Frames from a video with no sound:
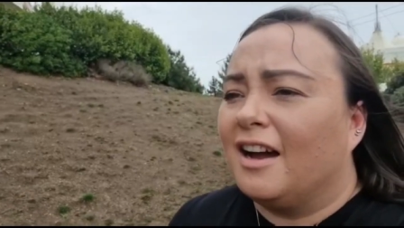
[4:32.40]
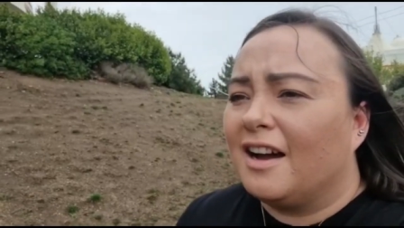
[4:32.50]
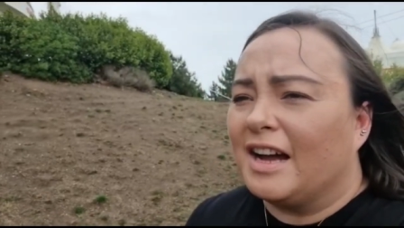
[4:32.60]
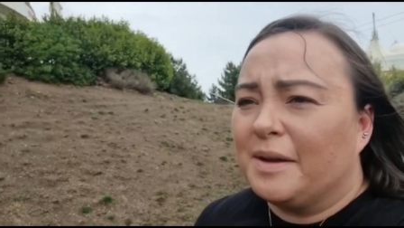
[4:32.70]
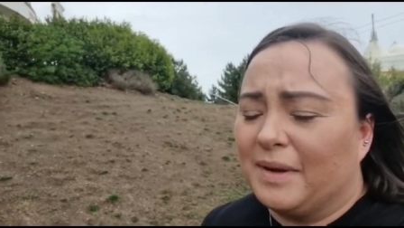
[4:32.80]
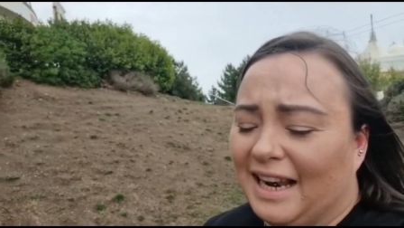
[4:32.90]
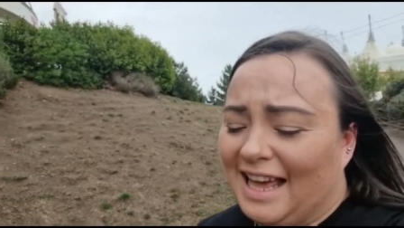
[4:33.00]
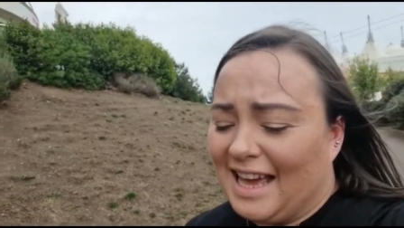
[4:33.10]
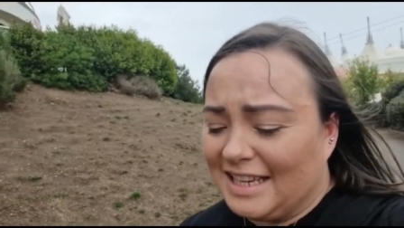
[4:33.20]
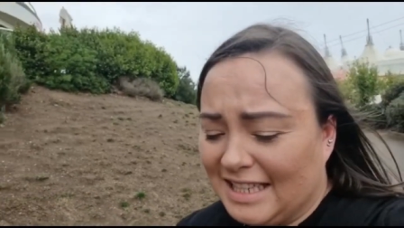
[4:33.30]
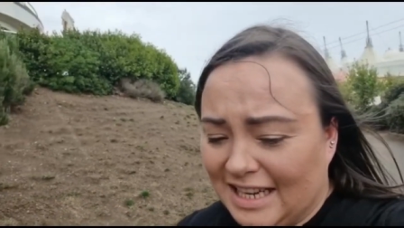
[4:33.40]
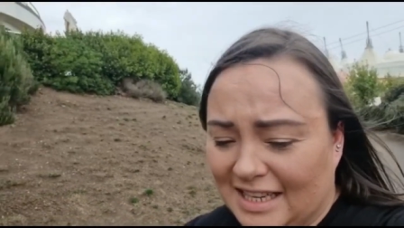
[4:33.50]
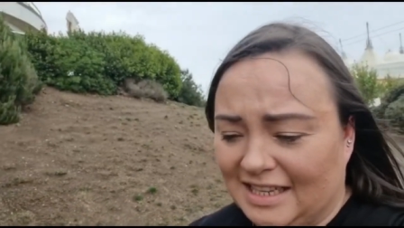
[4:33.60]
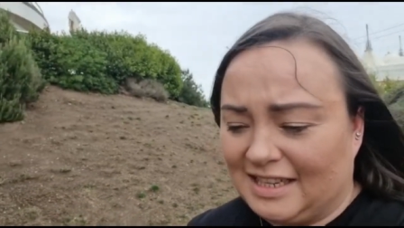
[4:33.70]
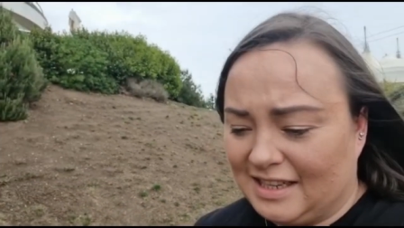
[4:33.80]
I'm glad
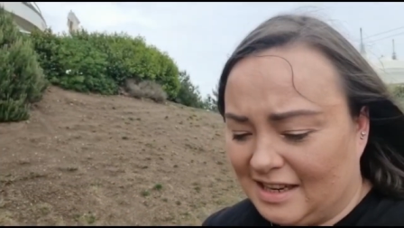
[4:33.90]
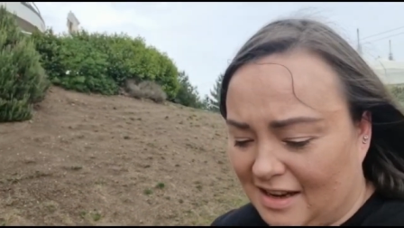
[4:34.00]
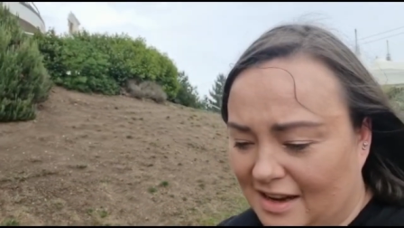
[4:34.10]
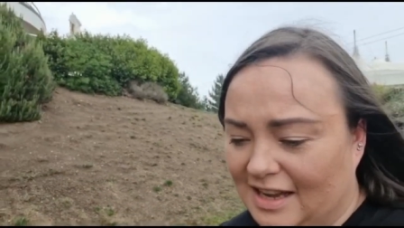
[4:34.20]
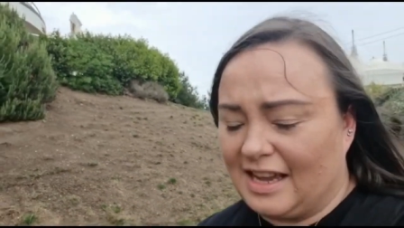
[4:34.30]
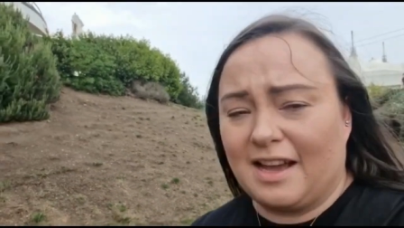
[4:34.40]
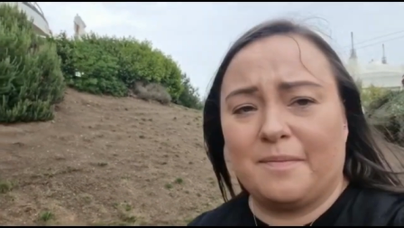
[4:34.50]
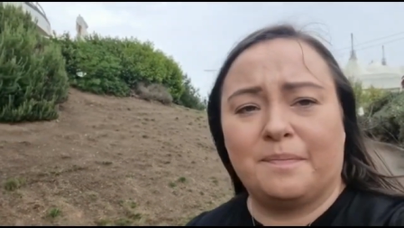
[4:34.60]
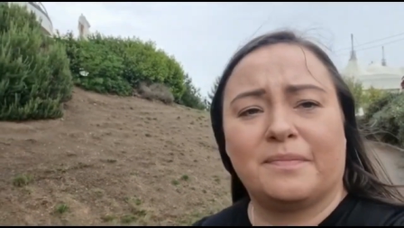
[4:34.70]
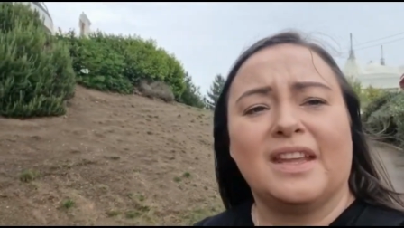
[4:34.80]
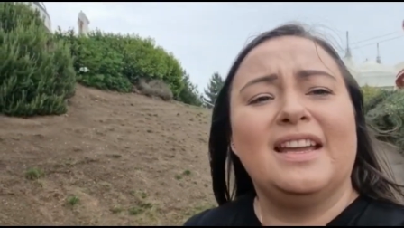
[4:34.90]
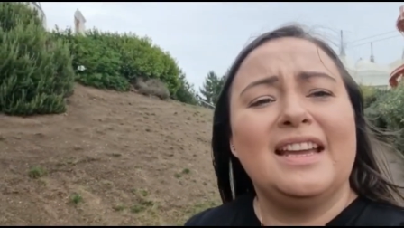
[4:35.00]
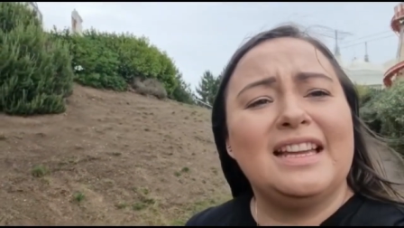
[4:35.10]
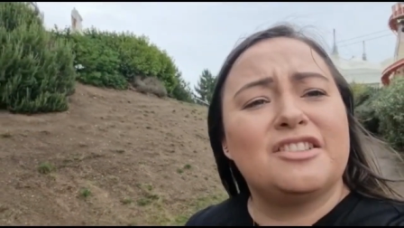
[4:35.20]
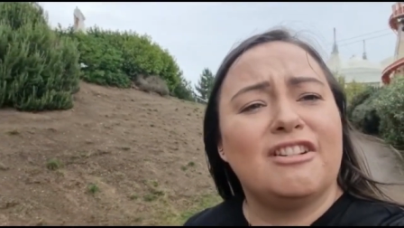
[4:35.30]
I um,
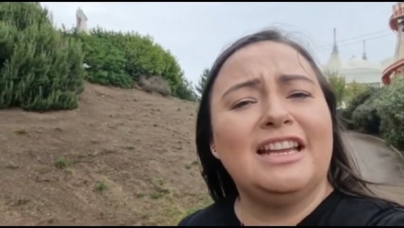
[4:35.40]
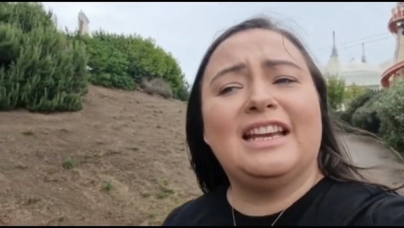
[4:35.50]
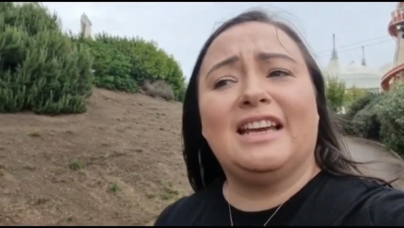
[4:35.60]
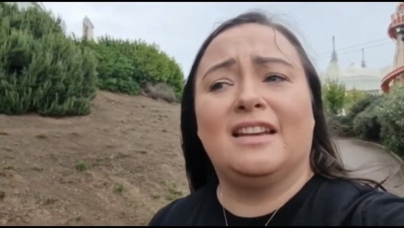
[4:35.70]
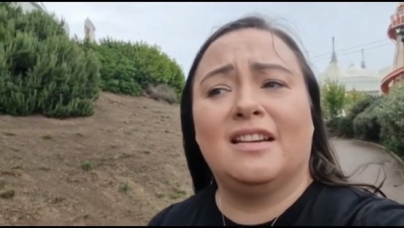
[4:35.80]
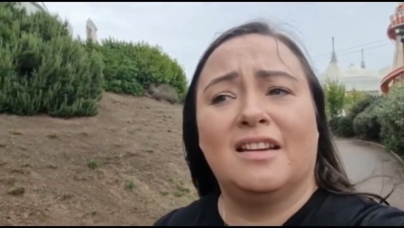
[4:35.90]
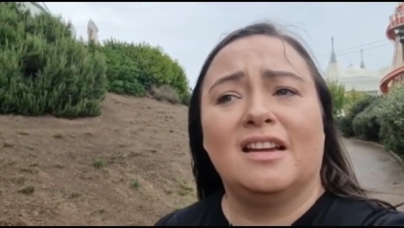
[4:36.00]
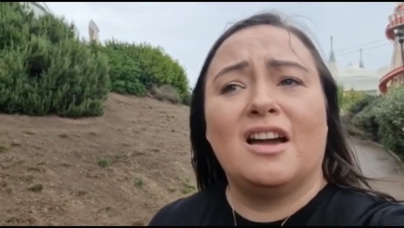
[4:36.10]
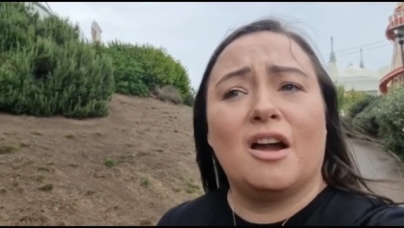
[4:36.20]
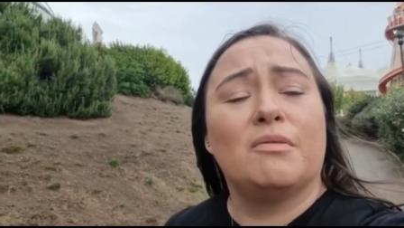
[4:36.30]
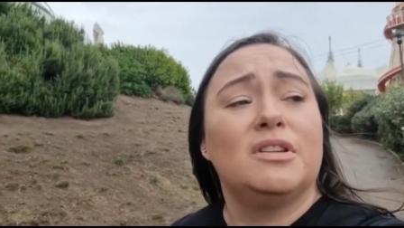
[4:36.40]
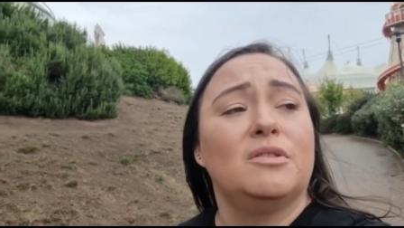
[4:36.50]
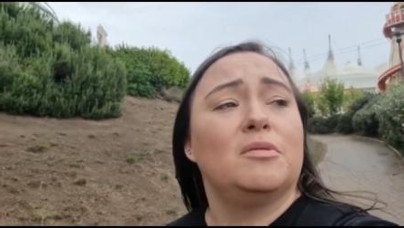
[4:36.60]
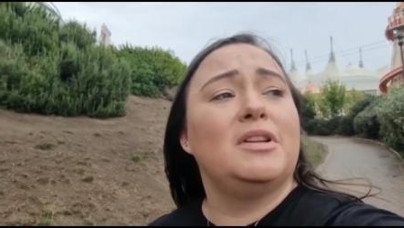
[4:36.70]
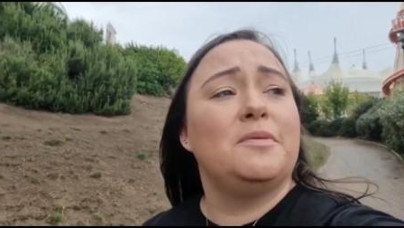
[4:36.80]
it's raining. I would
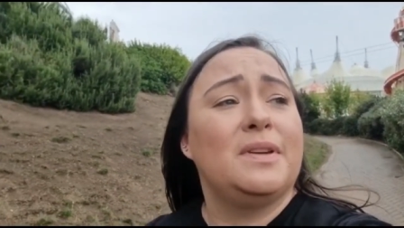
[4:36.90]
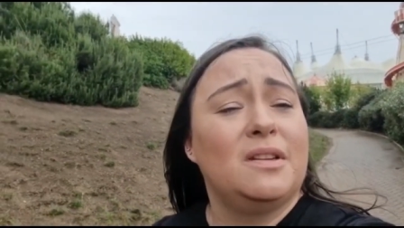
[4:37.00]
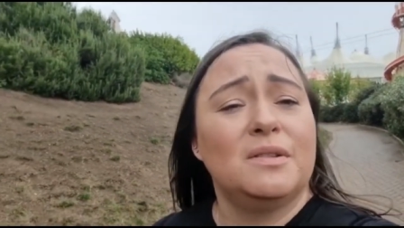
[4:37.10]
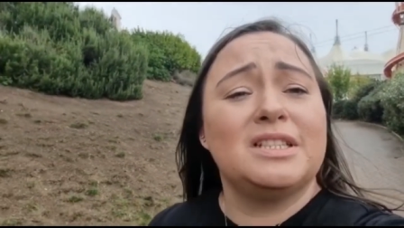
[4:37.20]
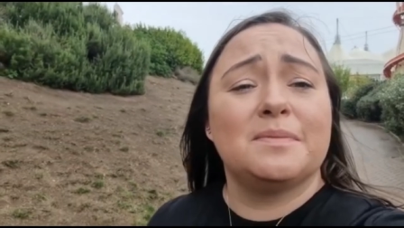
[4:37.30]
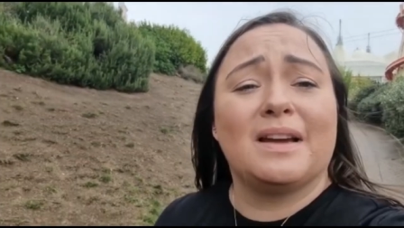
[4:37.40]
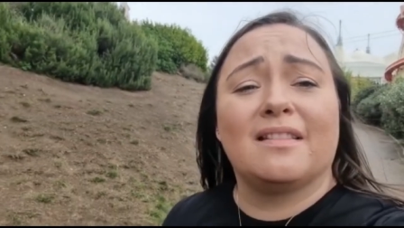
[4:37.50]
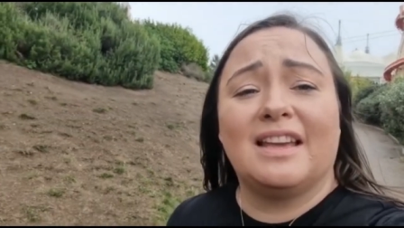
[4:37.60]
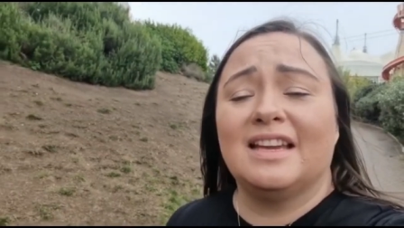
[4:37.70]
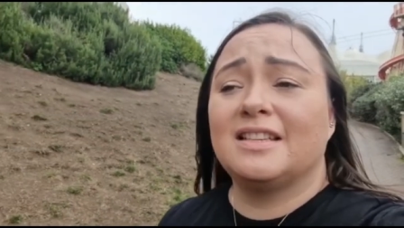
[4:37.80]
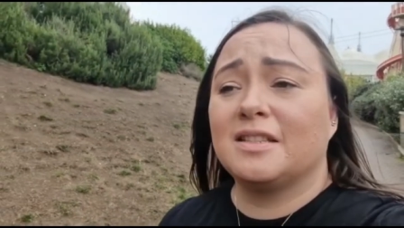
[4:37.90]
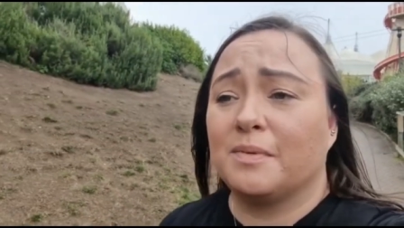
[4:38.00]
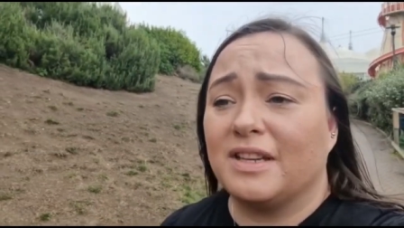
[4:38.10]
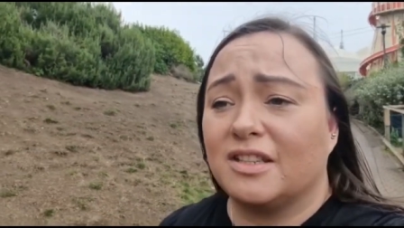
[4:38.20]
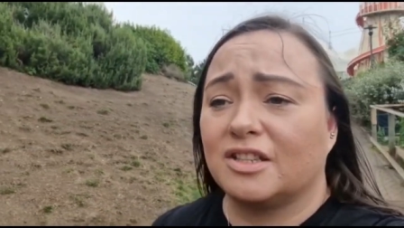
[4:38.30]
normally be annoyed about this,
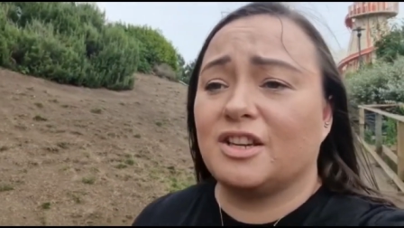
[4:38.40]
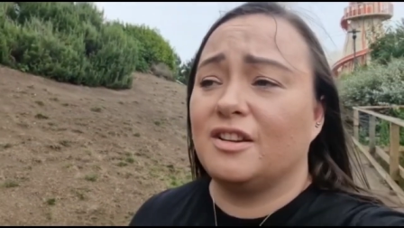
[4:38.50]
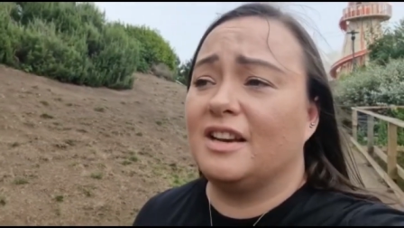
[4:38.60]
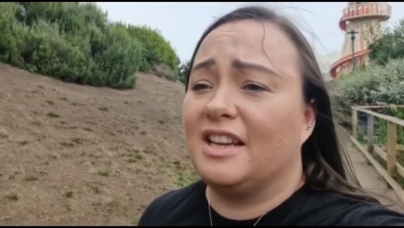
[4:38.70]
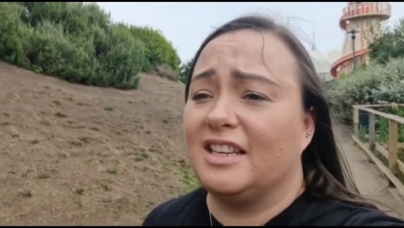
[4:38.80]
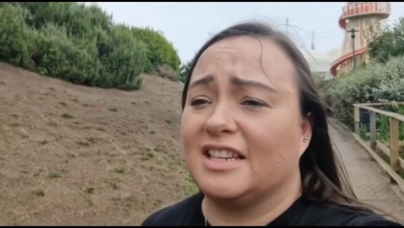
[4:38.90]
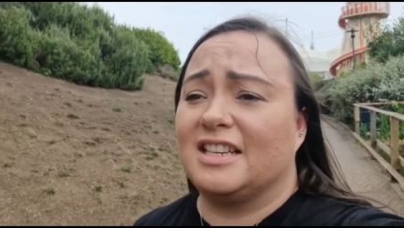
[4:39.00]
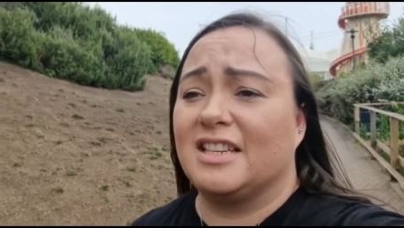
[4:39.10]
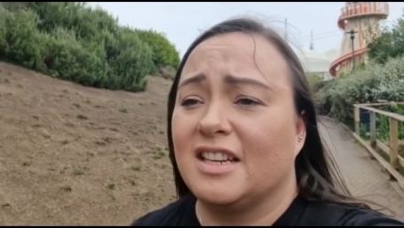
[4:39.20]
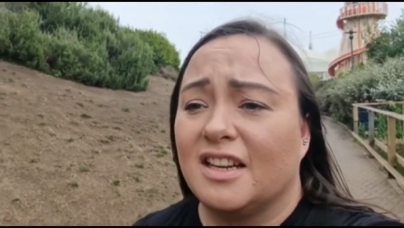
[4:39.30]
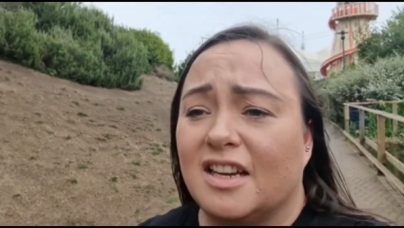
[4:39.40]
but it's so needed.